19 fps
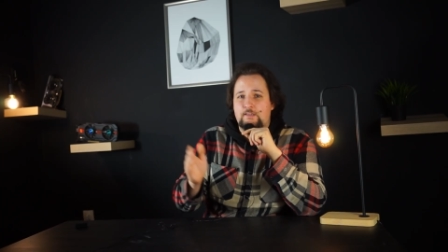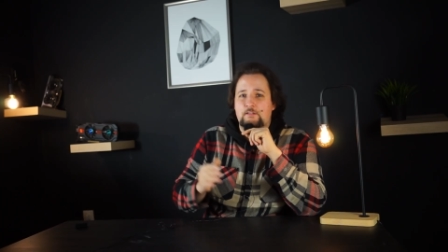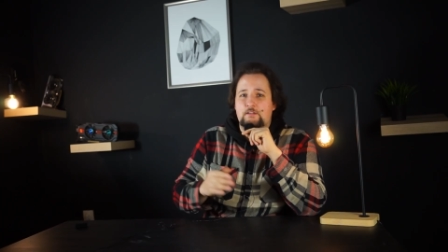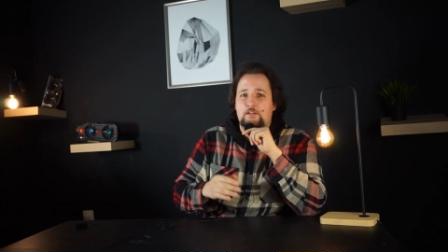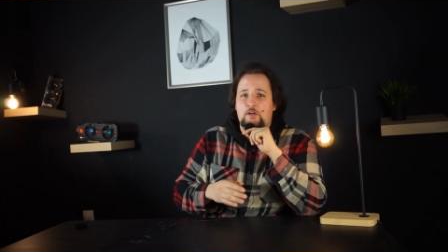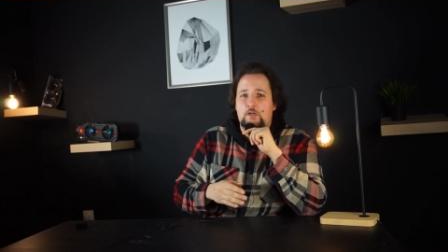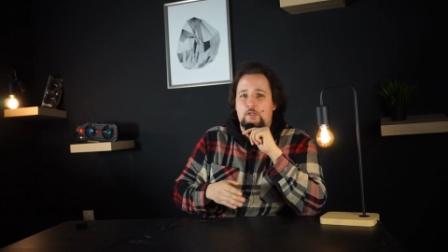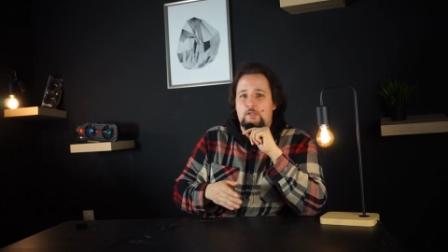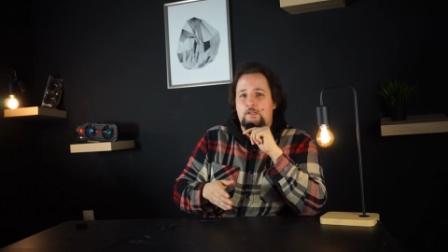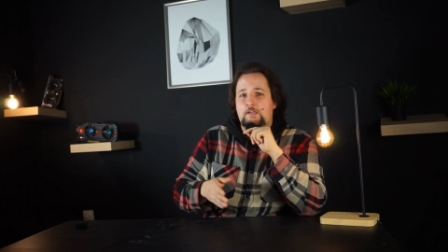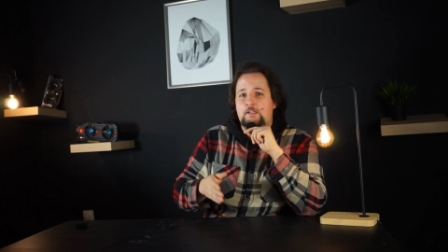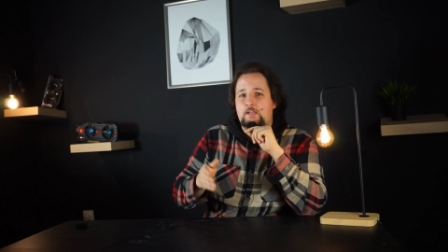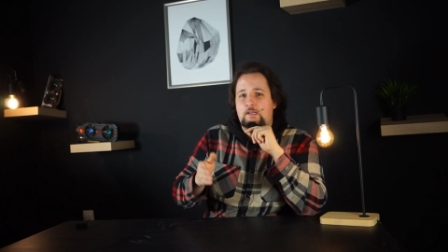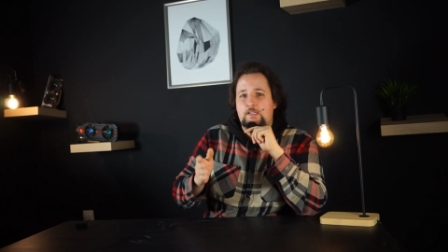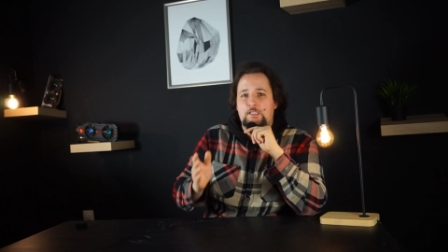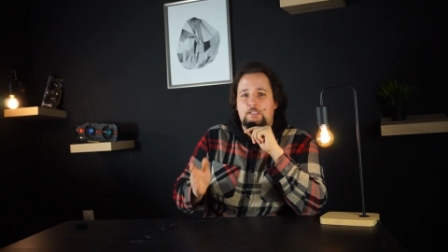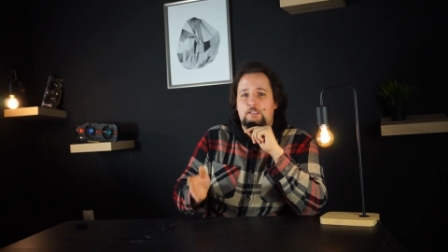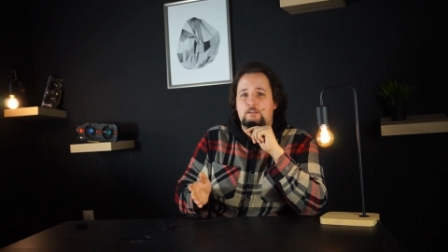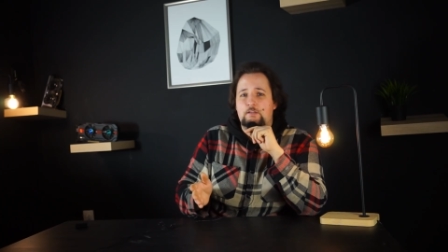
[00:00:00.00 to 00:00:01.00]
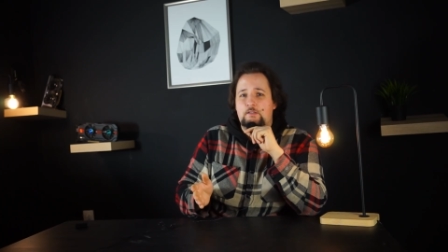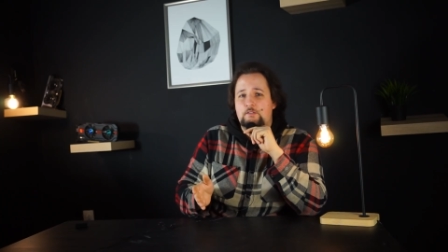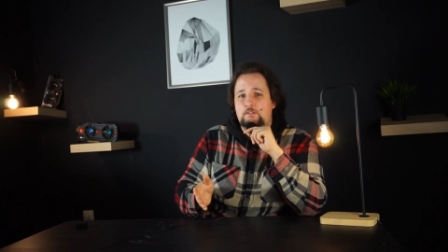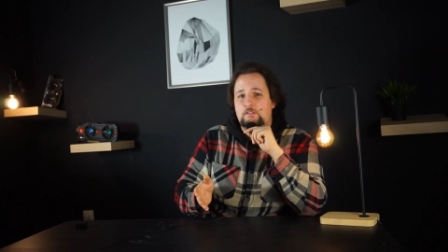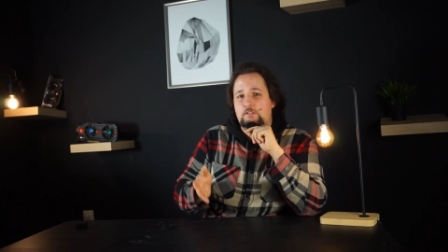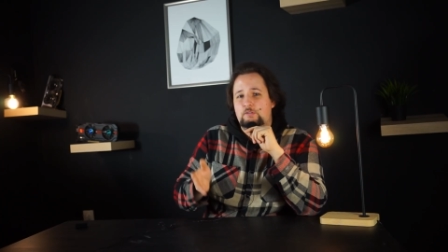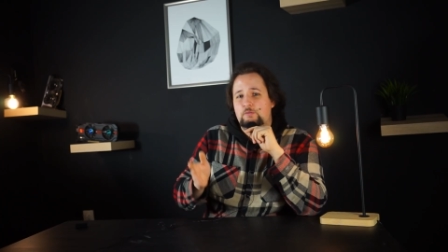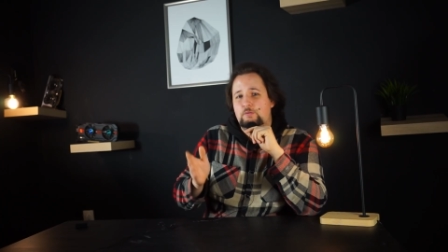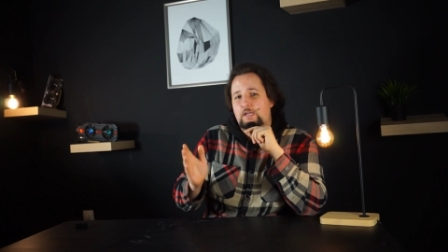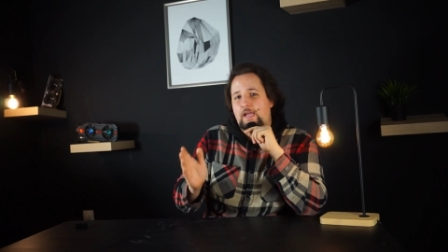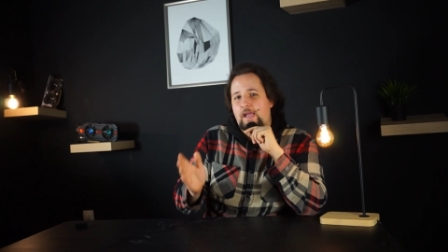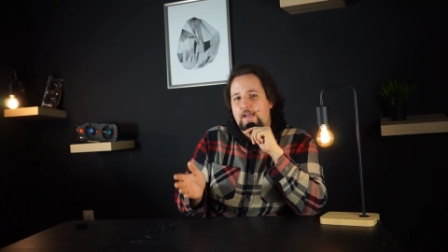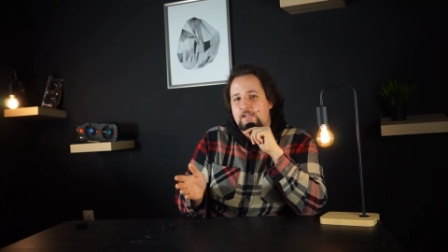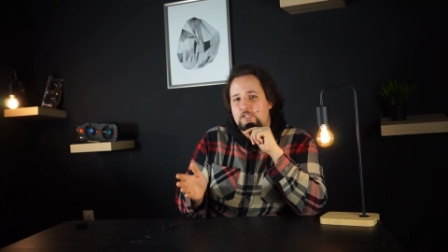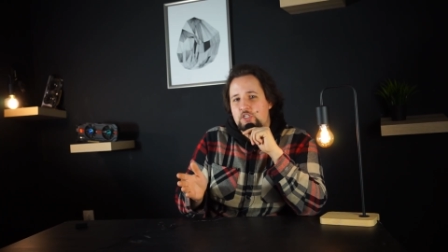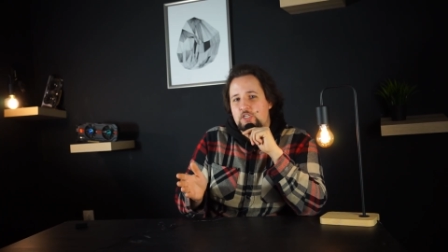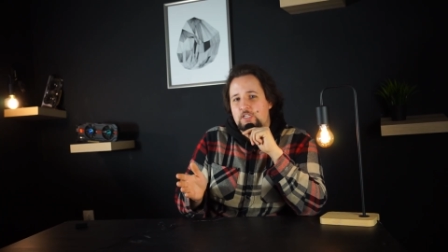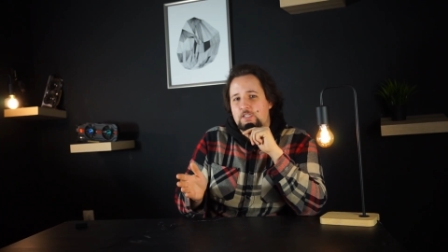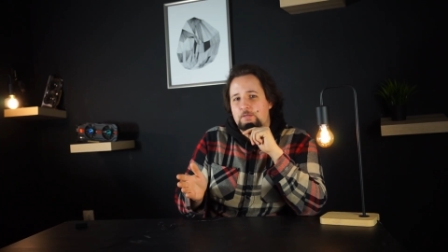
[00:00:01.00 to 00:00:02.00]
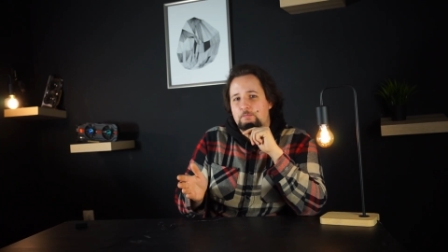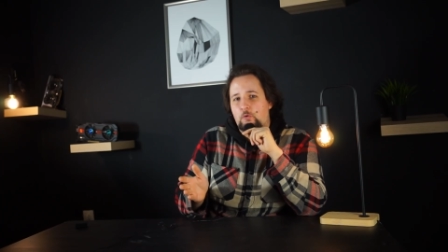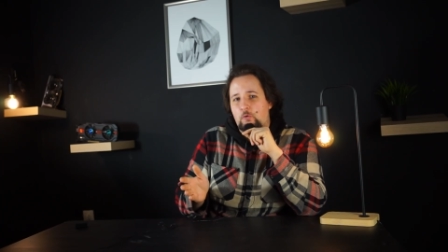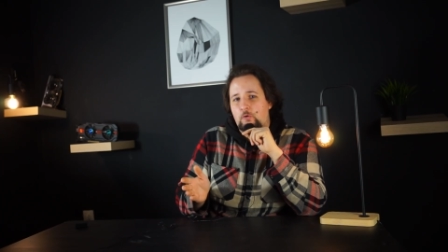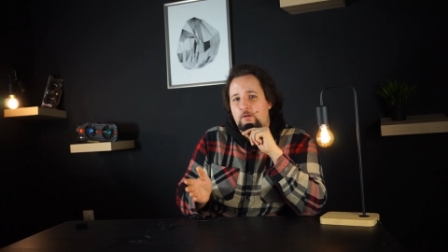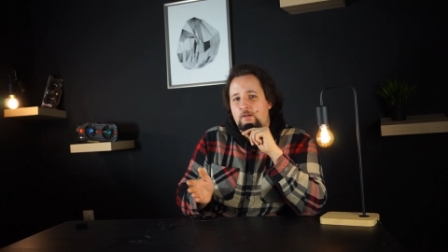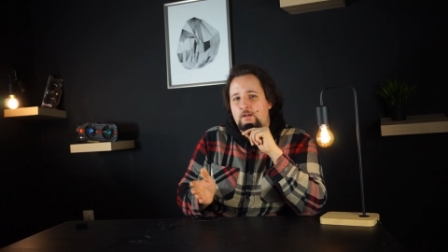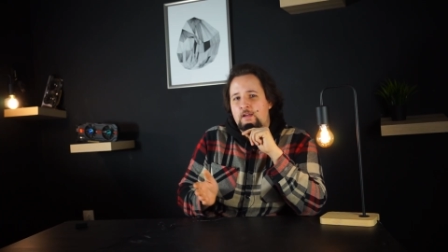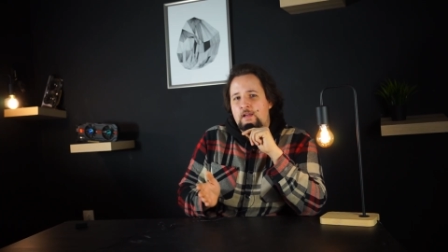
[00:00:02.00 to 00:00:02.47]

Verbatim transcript: not a 90 degree edge anymore.